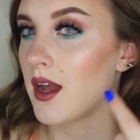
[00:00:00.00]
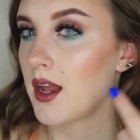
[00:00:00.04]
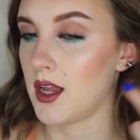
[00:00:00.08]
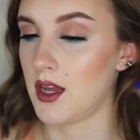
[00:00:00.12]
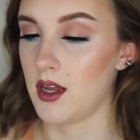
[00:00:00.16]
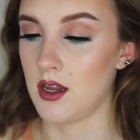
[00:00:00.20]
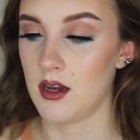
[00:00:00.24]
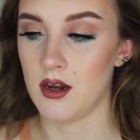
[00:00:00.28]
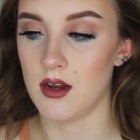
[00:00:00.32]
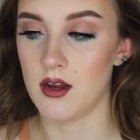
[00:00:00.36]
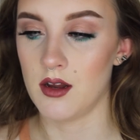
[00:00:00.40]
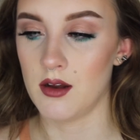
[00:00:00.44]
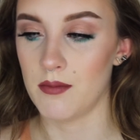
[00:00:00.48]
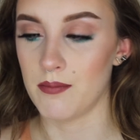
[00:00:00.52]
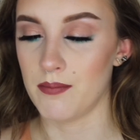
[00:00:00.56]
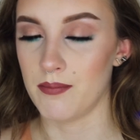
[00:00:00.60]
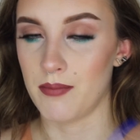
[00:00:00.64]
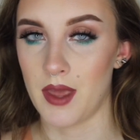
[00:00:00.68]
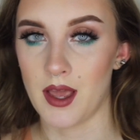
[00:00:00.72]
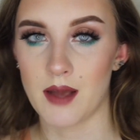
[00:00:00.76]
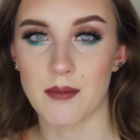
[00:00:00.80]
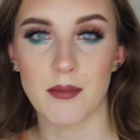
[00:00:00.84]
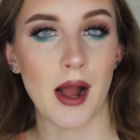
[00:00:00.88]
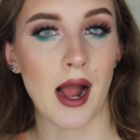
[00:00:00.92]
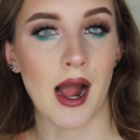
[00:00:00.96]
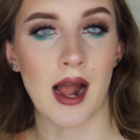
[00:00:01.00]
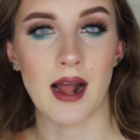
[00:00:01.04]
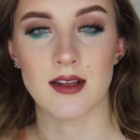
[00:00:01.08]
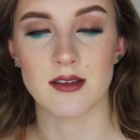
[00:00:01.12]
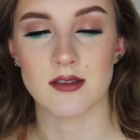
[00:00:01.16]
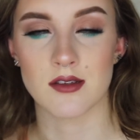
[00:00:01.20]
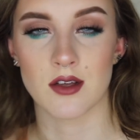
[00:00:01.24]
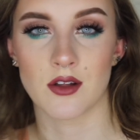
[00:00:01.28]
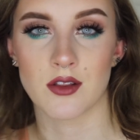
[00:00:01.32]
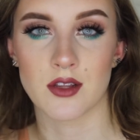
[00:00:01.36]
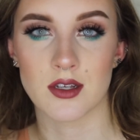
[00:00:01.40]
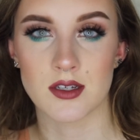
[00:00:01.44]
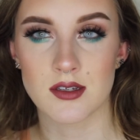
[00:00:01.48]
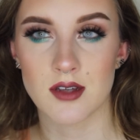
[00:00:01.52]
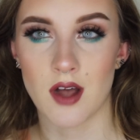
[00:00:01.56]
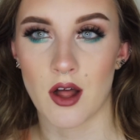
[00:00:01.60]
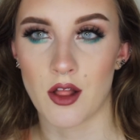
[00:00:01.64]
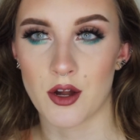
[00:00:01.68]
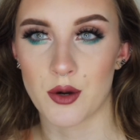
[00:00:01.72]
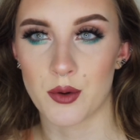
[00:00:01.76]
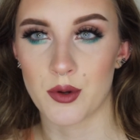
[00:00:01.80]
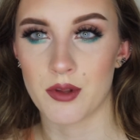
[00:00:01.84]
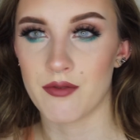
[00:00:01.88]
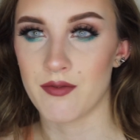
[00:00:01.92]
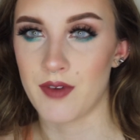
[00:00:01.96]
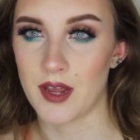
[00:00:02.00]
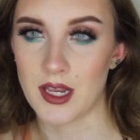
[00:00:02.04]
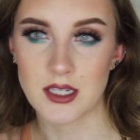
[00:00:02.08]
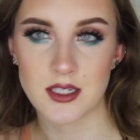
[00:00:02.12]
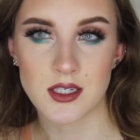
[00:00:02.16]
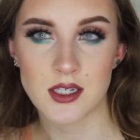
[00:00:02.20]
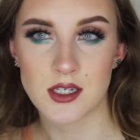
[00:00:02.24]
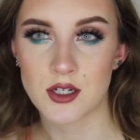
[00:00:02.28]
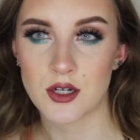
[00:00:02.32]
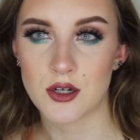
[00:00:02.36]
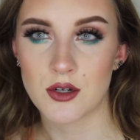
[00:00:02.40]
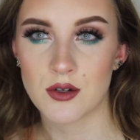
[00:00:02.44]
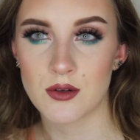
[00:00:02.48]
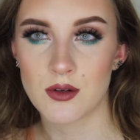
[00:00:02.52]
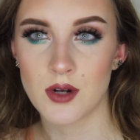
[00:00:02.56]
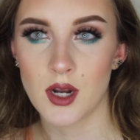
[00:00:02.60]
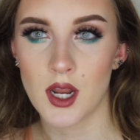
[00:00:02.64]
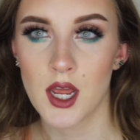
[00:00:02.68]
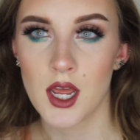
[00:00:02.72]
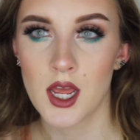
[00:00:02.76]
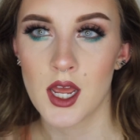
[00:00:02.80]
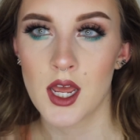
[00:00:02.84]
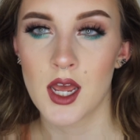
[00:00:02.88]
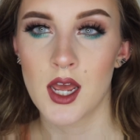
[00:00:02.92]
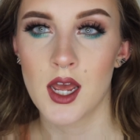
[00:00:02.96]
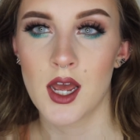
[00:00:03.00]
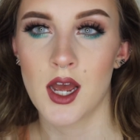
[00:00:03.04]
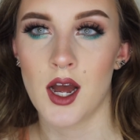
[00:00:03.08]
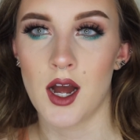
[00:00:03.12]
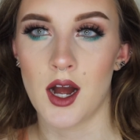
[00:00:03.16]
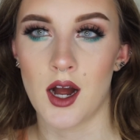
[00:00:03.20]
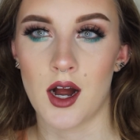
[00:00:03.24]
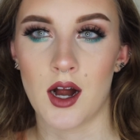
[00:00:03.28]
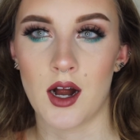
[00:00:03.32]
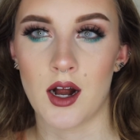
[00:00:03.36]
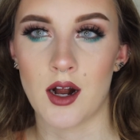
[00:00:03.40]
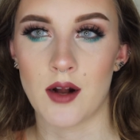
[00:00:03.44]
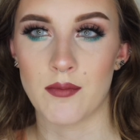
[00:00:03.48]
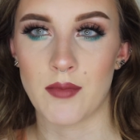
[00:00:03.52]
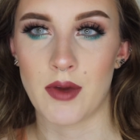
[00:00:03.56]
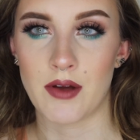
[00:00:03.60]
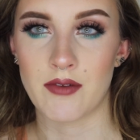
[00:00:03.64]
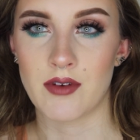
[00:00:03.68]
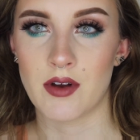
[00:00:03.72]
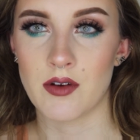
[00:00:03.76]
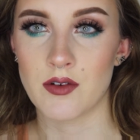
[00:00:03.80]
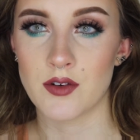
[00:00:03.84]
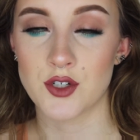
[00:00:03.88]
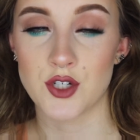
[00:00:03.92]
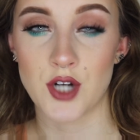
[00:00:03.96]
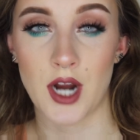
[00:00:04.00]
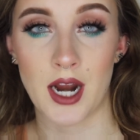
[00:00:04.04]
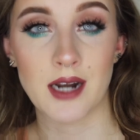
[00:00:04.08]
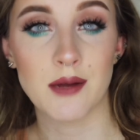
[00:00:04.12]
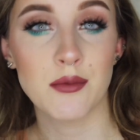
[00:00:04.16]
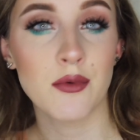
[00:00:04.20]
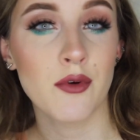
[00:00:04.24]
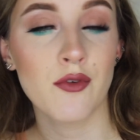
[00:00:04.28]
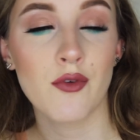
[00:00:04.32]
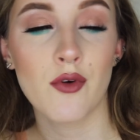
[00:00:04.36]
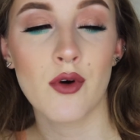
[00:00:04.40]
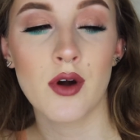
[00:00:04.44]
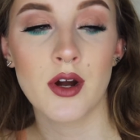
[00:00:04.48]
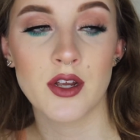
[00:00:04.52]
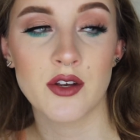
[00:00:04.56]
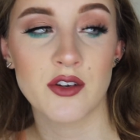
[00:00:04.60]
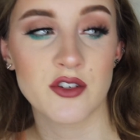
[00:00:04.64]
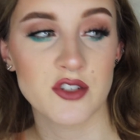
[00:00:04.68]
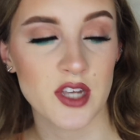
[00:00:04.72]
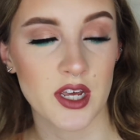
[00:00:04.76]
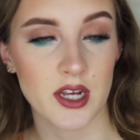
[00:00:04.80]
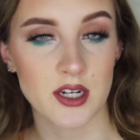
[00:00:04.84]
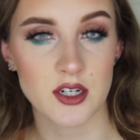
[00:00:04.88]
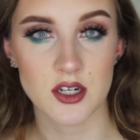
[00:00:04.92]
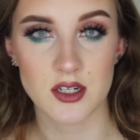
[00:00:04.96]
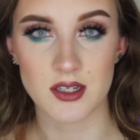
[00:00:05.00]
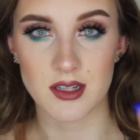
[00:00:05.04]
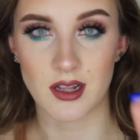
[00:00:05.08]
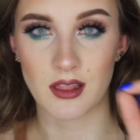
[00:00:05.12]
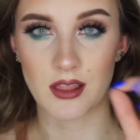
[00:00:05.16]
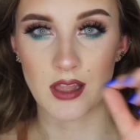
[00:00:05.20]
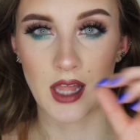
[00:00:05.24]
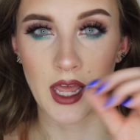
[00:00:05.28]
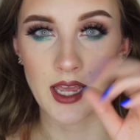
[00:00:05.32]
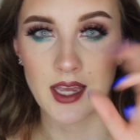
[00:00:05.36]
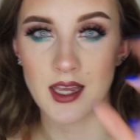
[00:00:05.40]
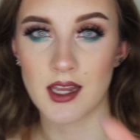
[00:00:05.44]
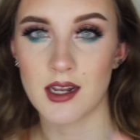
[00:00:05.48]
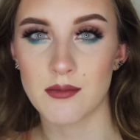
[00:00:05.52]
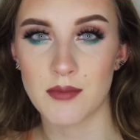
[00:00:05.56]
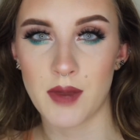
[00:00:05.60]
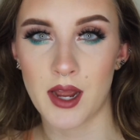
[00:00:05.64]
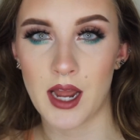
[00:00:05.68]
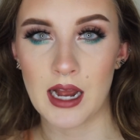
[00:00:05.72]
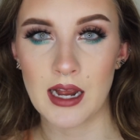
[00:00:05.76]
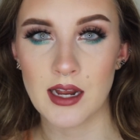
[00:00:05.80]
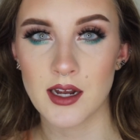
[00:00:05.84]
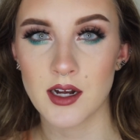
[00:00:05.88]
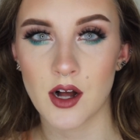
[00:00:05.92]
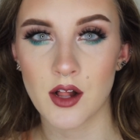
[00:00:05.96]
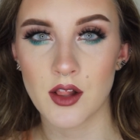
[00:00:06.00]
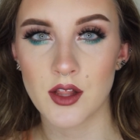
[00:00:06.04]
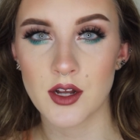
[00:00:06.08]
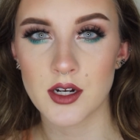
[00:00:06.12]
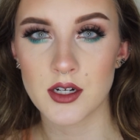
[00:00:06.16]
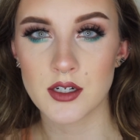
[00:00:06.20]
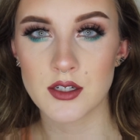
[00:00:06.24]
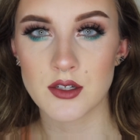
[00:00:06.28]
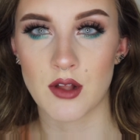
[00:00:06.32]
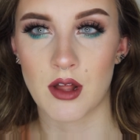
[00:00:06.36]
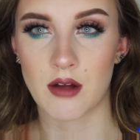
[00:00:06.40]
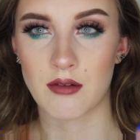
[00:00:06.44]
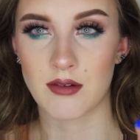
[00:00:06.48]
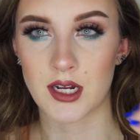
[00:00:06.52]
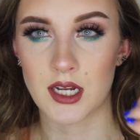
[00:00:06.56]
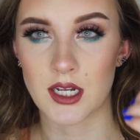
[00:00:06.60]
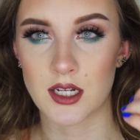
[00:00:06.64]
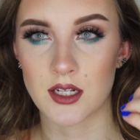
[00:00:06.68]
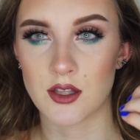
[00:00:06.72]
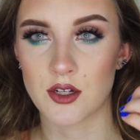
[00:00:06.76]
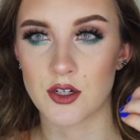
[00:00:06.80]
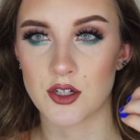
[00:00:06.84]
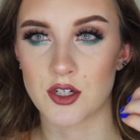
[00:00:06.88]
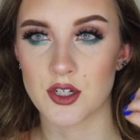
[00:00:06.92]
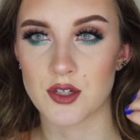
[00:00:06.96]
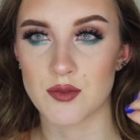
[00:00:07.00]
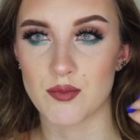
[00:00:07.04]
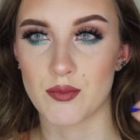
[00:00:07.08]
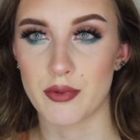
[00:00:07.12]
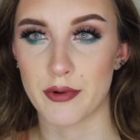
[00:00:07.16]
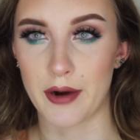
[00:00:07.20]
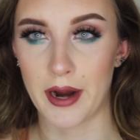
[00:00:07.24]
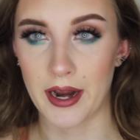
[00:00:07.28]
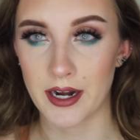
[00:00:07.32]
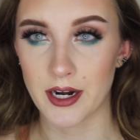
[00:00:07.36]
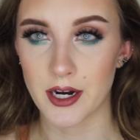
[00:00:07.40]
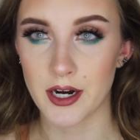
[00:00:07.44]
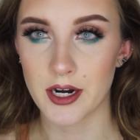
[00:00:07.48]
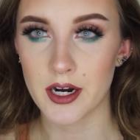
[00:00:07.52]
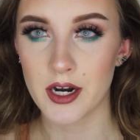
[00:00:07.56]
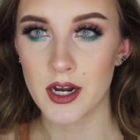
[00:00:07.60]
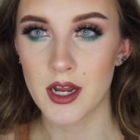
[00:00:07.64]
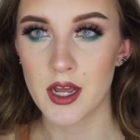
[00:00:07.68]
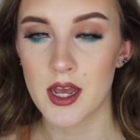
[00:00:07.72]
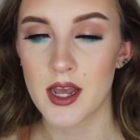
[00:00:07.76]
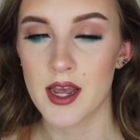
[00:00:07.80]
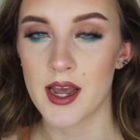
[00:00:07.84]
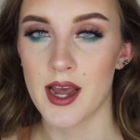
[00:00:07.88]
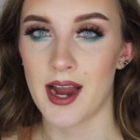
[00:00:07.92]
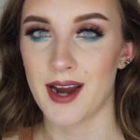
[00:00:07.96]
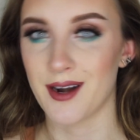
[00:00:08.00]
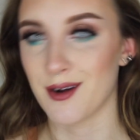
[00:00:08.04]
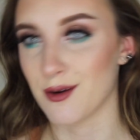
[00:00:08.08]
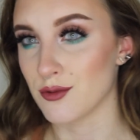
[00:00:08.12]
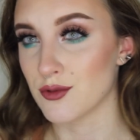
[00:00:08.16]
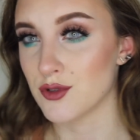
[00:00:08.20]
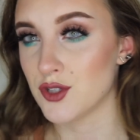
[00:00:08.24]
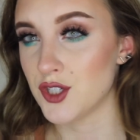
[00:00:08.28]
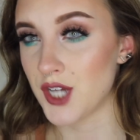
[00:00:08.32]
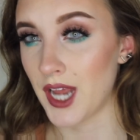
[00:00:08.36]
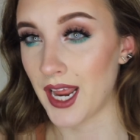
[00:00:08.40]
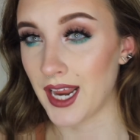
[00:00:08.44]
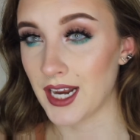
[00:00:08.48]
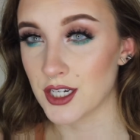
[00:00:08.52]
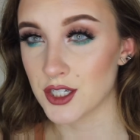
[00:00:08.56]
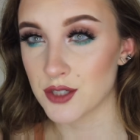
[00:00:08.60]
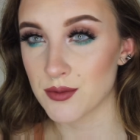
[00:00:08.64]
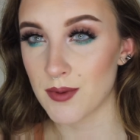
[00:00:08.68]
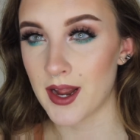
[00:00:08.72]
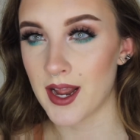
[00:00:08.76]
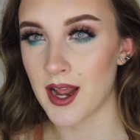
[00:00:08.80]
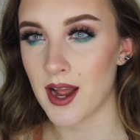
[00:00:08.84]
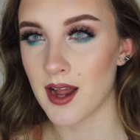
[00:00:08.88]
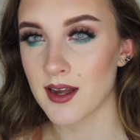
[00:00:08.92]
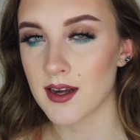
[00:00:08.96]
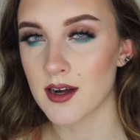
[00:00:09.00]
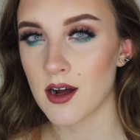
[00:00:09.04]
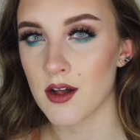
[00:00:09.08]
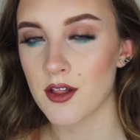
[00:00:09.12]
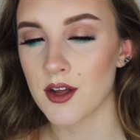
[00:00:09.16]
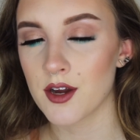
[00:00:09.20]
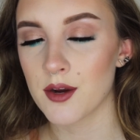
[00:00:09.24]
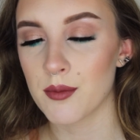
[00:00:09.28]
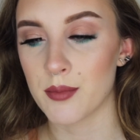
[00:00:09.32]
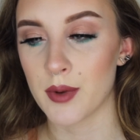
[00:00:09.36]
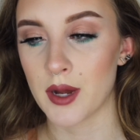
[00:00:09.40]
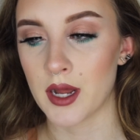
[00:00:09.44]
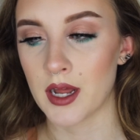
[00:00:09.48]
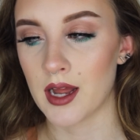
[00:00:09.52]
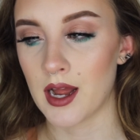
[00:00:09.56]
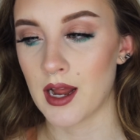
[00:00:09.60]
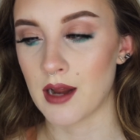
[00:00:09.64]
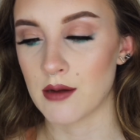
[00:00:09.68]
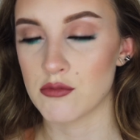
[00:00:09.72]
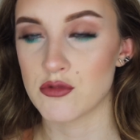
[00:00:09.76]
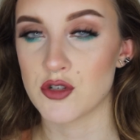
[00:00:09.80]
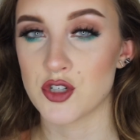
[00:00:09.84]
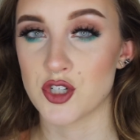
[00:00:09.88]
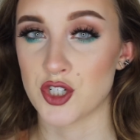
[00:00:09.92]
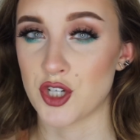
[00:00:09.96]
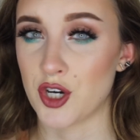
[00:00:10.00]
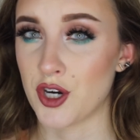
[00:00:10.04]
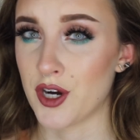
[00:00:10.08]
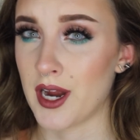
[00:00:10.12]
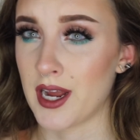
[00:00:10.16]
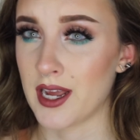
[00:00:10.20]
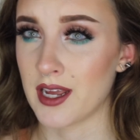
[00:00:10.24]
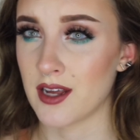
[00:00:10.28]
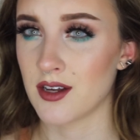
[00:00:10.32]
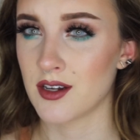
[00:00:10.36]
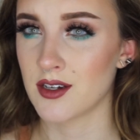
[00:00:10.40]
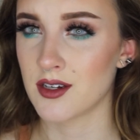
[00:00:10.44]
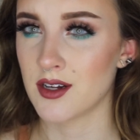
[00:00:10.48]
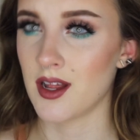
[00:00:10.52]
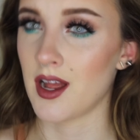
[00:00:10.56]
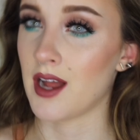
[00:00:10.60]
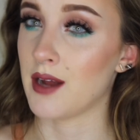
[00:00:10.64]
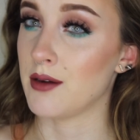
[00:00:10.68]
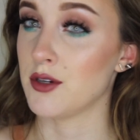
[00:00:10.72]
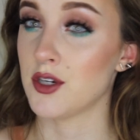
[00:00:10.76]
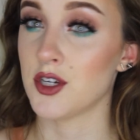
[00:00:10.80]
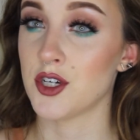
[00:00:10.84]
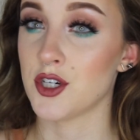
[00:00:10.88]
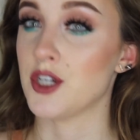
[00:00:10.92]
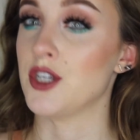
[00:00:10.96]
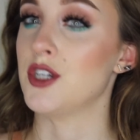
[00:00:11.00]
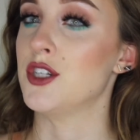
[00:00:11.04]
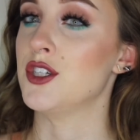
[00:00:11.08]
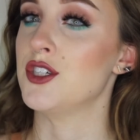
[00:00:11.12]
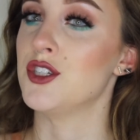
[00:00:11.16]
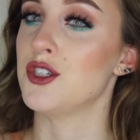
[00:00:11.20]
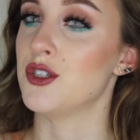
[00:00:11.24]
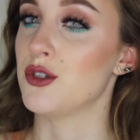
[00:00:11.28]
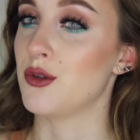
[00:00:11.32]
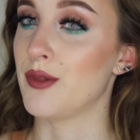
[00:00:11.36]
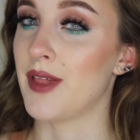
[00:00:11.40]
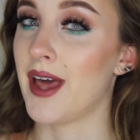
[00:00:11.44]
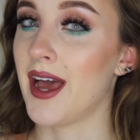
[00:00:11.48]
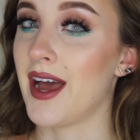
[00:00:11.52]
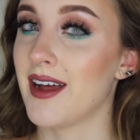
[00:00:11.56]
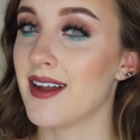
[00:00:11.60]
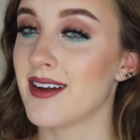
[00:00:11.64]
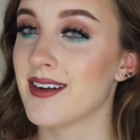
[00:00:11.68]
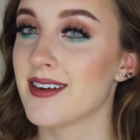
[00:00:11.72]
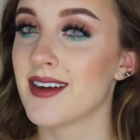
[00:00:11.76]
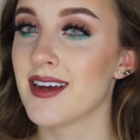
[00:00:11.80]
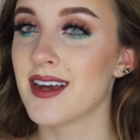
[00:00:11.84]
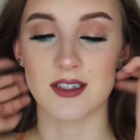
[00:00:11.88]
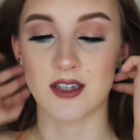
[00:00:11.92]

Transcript: I could make my eyes look this color with Facetune. Um, I've never tried it before. Usually I just lighten my eye color so that way they're just brighter. I don't change my eye color, but I'm sure I I could do that.